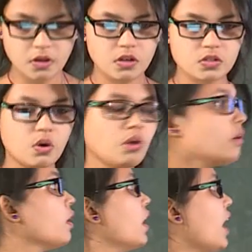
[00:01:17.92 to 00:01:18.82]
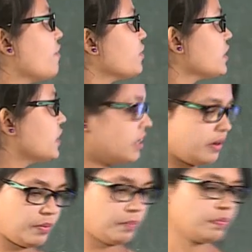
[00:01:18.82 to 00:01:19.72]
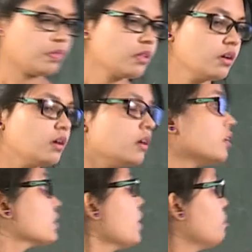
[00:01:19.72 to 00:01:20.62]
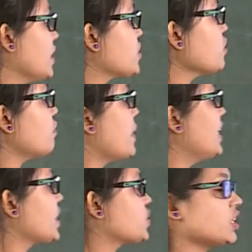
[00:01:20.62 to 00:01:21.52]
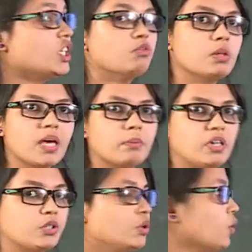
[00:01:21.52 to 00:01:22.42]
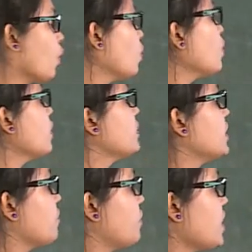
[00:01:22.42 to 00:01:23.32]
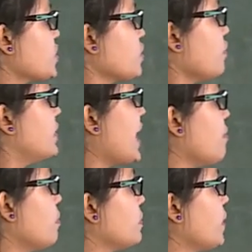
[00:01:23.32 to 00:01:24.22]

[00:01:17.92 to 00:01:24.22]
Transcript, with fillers: So, after the completion of my lecture, you will be able to know the definition of dam, the